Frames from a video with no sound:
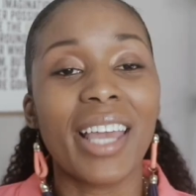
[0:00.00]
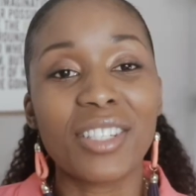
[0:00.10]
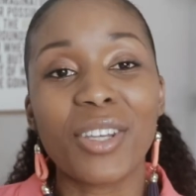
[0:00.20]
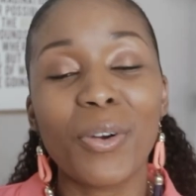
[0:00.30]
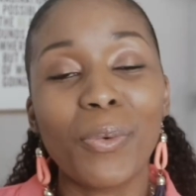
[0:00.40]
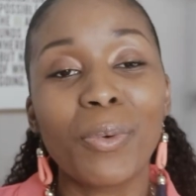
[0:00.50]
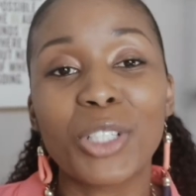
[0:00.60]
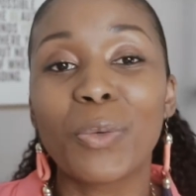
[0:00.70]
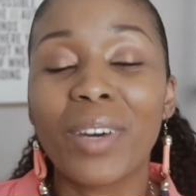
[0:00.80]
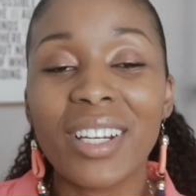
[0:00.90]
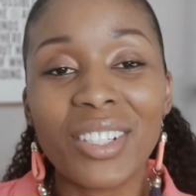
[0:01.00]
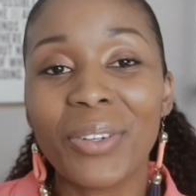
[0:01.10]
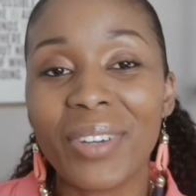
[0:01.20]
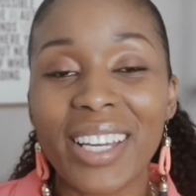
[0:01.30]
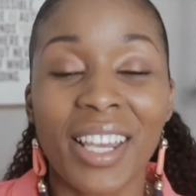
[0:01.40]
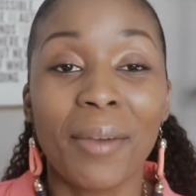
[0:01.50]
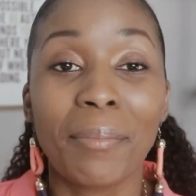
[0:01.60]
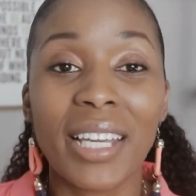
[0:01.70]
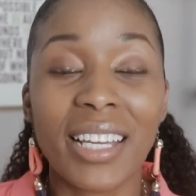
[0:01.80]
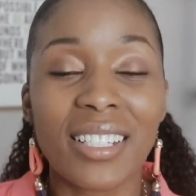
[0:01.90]
And so what you wanna do is
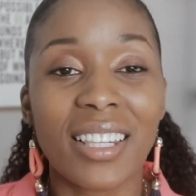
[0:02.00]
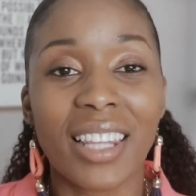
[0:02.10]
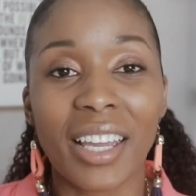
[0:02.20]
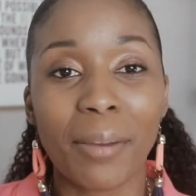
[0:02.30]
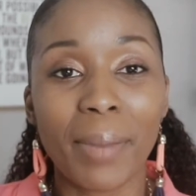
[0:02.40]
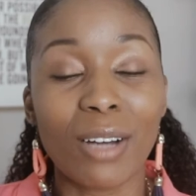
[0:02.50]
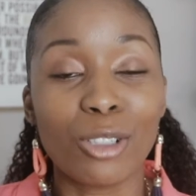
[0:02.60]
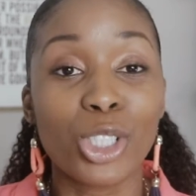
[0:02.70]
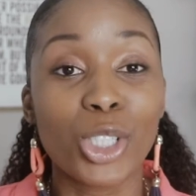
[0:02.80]
begin to think about